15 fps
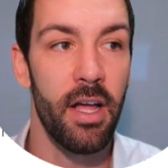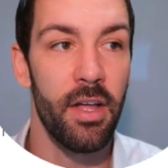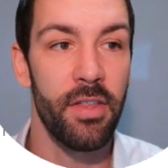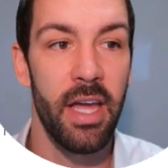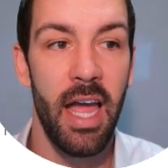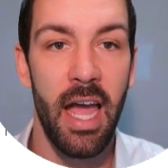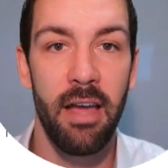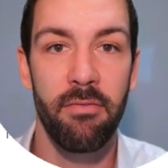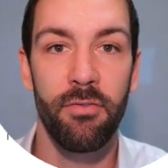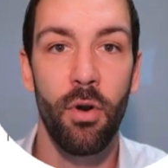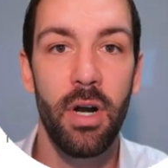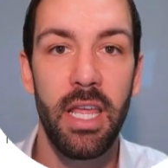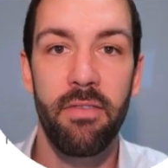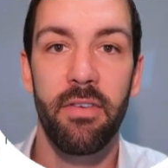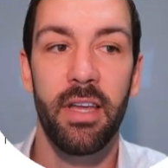They have
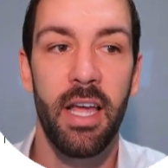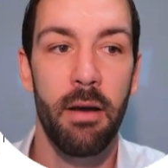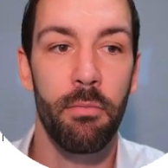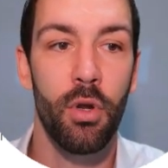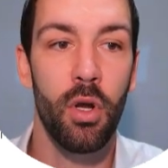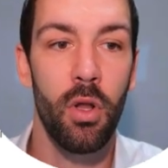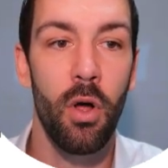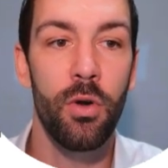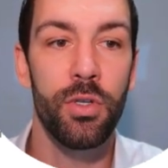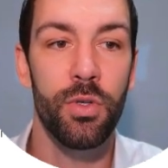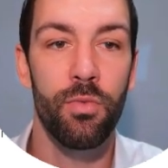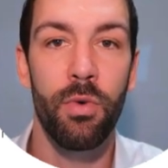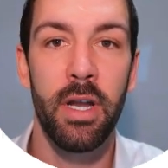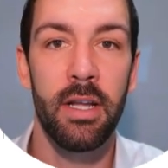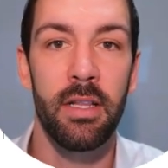not even come close
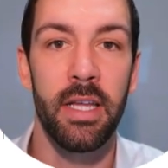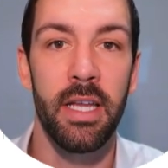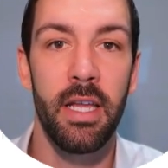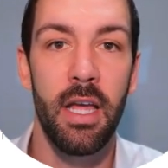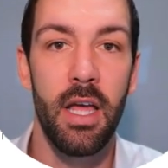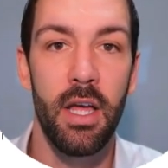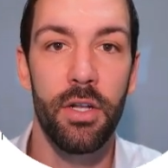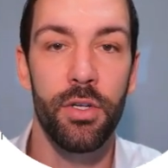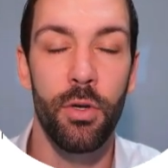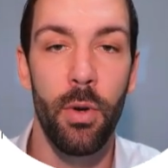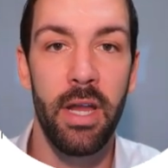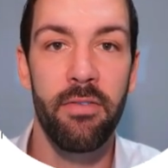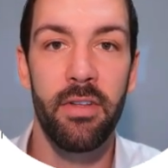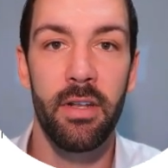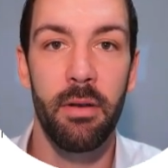really to
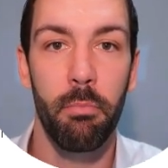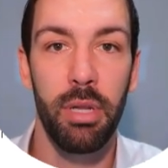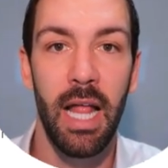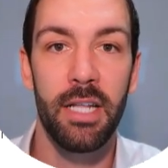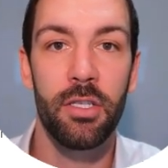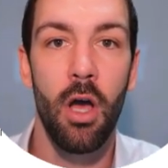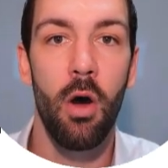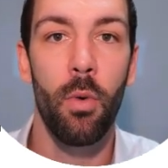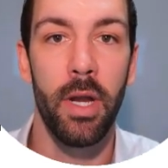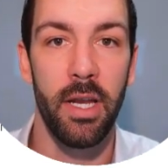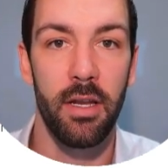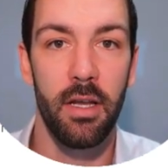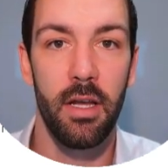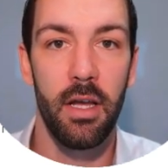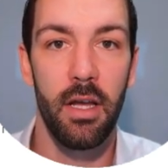even plateauing.